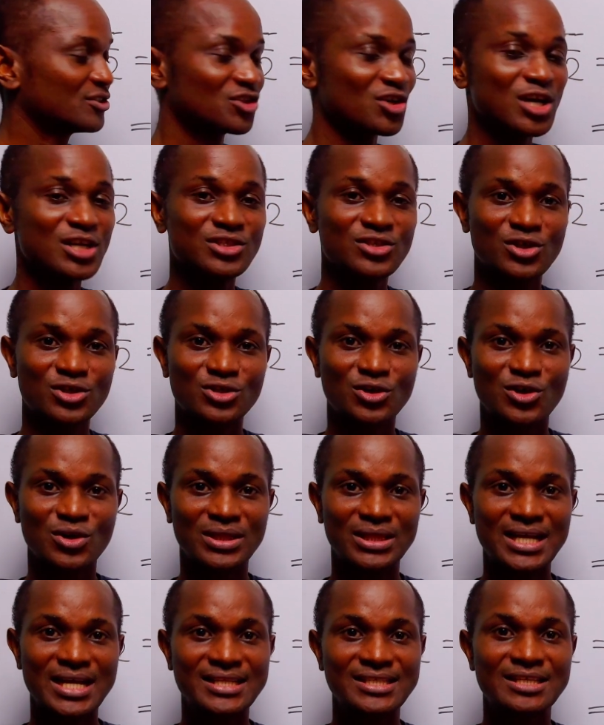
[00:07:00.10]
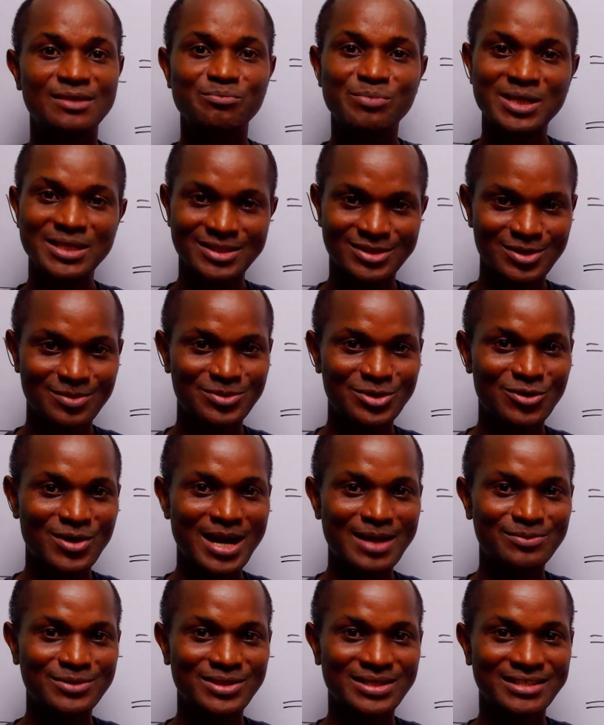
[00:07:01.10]
enjoy such content, please
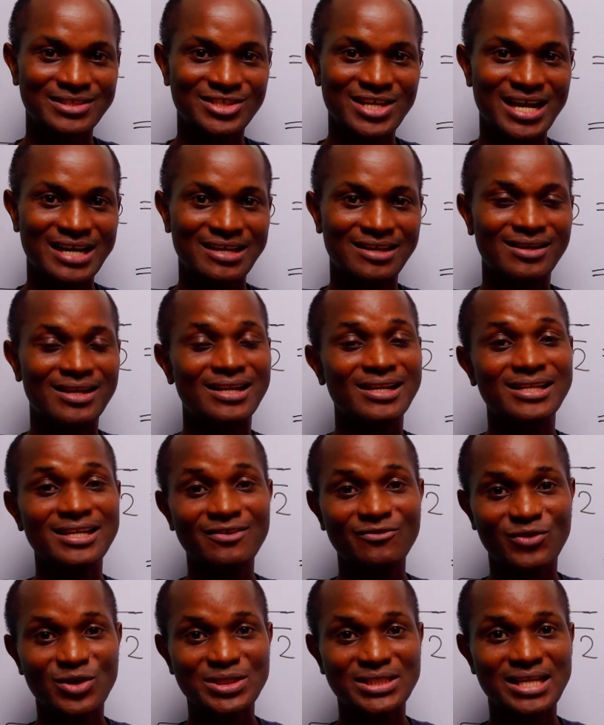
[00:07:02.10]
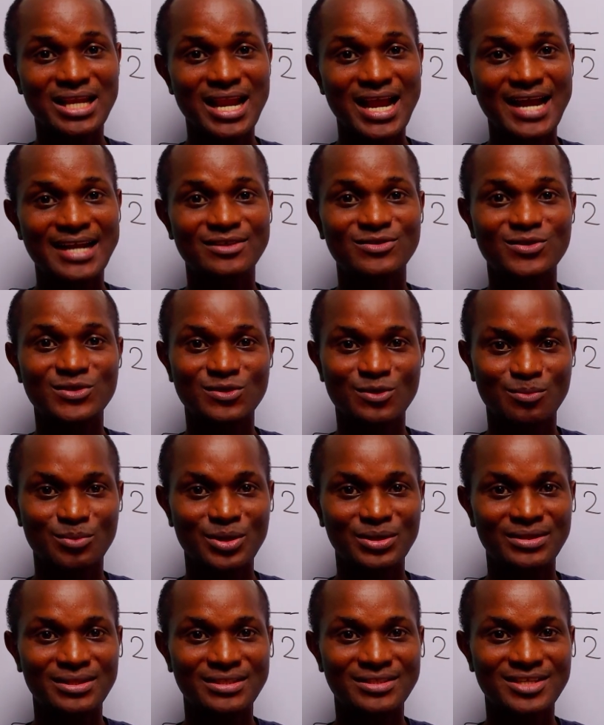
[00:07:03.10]
subscribe to the channel. Leave us a like to
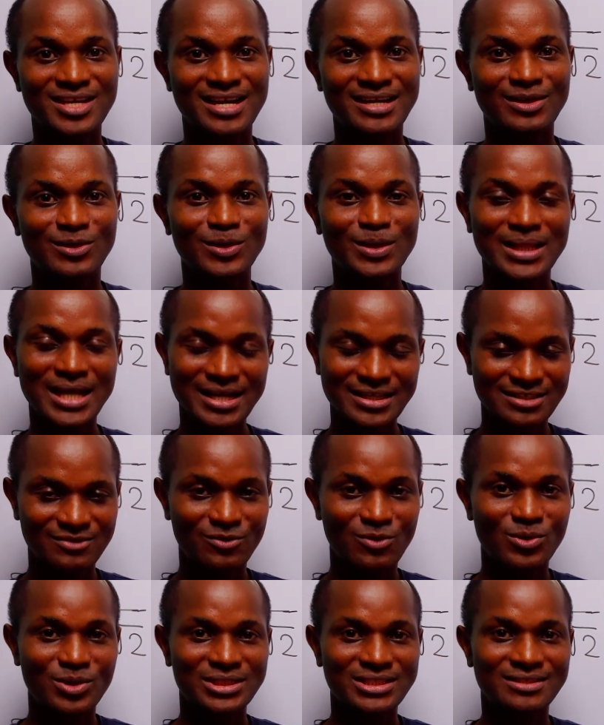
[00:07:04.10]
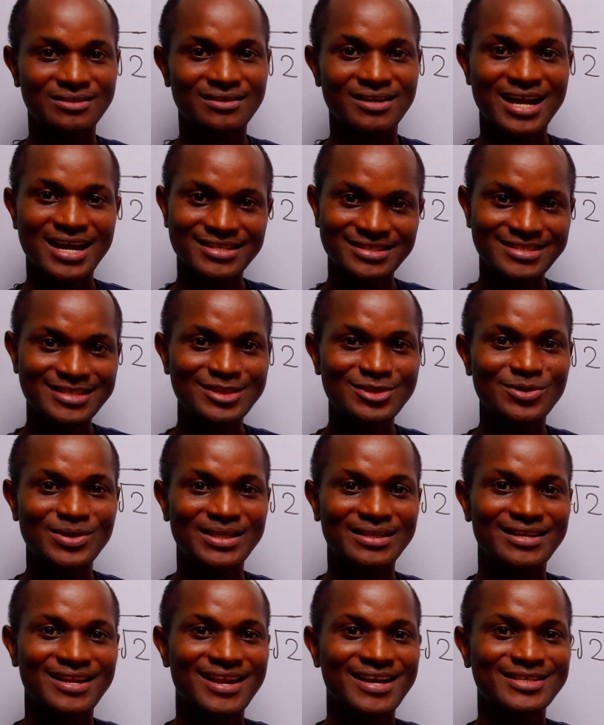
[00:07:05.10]
support the channel. Thanks for watching, and see you
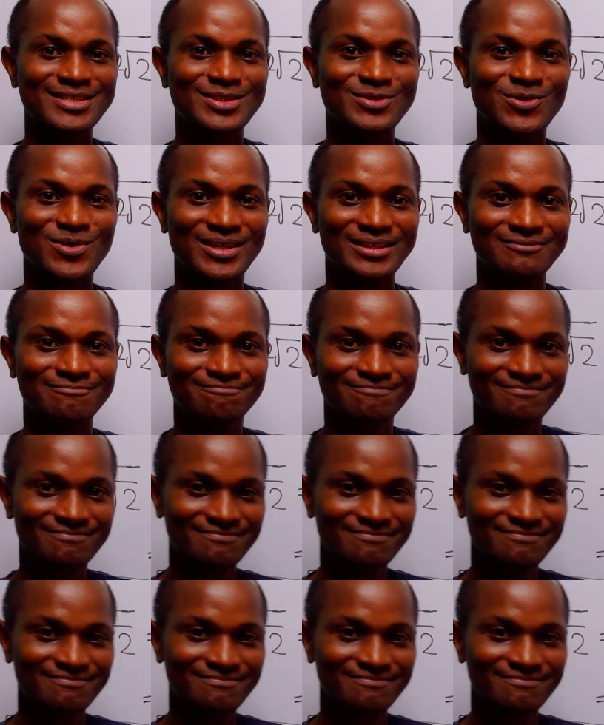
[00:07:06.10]
in the next one.